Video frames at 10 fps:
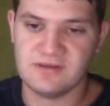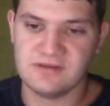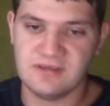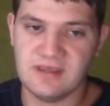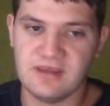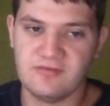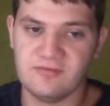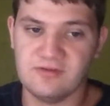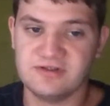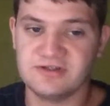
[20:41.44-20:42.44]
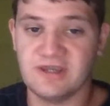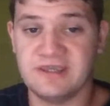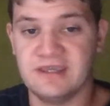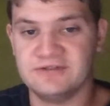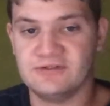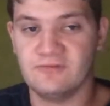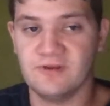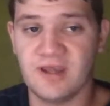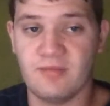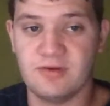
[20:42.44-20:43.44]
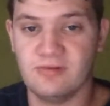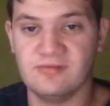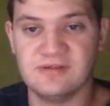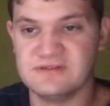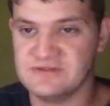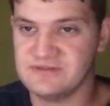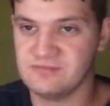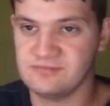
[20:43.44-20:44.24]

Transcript: Yeah, which I can't show for copyright reasons.